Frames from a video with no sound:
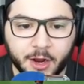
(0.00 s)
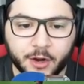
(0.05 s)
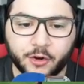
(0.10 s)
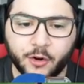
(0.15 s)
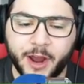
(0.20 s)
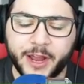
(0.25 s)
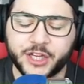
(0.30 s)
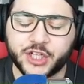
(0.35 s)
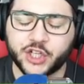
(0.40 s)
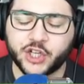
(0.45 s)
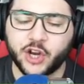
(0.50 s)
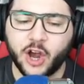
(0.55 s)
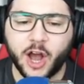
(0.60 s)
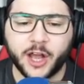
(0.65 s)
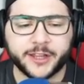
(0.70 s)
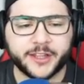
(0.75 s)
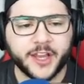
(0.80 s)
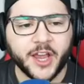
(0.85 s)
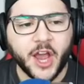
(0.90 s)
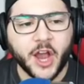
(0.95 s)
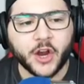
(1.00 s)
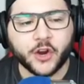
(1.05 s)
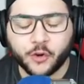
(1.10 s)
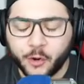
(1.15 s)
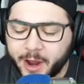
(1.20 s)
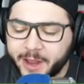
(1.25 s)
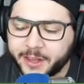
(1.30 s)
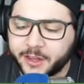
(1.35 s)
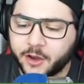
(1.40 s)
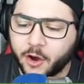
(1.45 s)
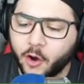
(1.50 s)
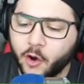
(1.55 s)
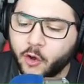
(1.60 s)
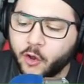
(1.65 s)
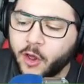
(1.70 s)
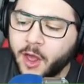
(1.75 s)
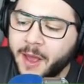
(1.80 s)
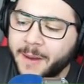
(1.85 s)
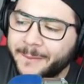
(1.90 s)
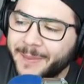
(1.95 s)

Great shot. Great goal.